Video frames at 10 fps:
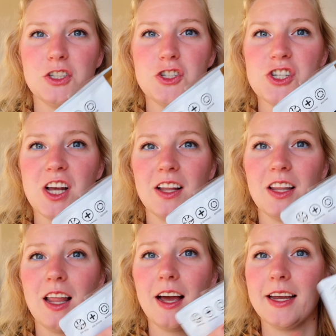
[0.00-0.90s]

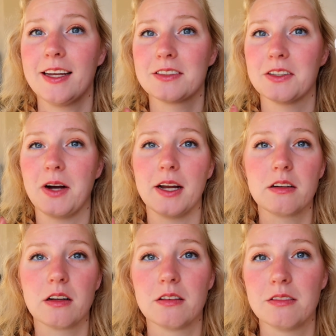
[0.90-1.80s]
gel-like, so I
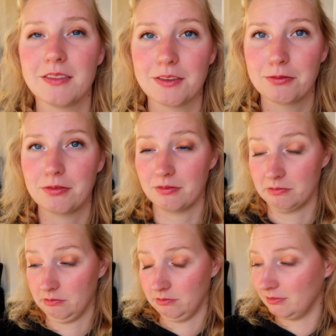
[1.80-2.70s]
don't know if
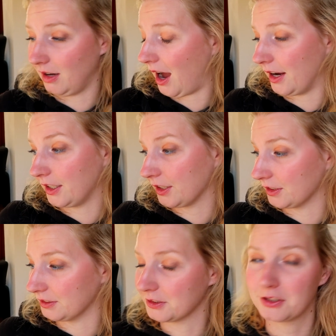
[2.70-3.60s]
I
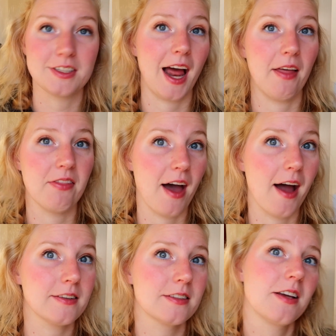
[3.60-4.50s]
can stand
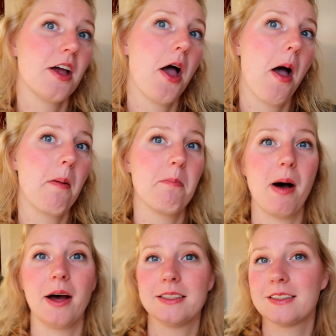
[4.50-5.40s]
that,
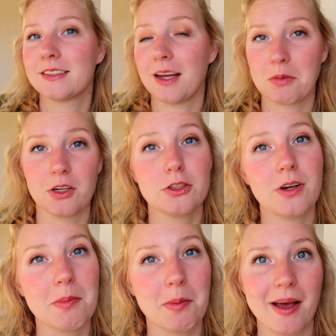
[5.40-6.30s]
but I'm gonna
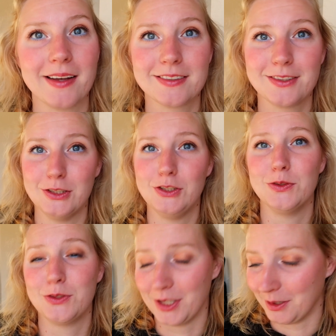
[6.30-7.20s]
try my best to
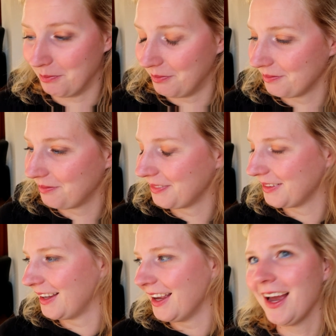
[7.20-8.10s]
use them.
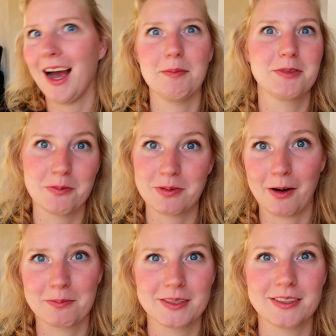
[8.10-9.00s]
I'm so
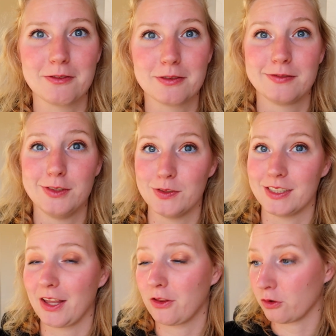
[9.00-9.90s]
proud of myself of
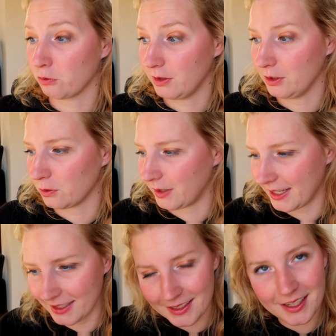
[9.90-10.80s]
using 3
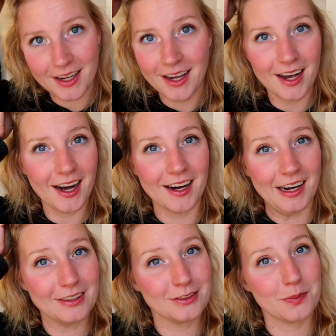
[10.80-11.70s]
already.
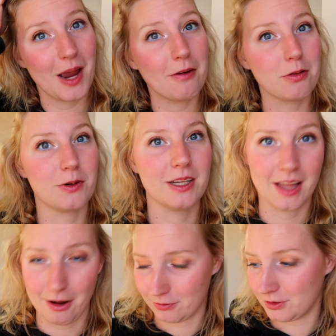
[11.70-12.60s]
So we have 3
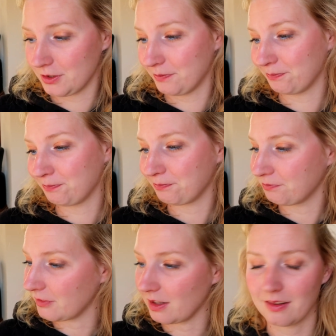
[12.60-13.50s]
left.
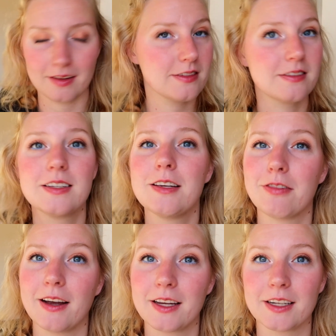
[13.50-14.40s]
Let's see if
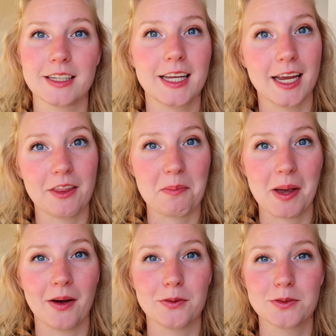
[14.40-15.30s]
I can kick them
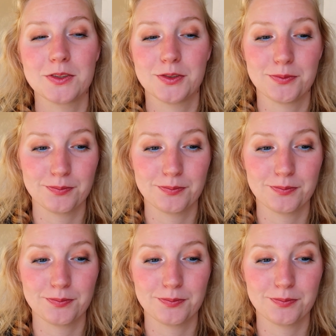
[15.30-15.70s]
out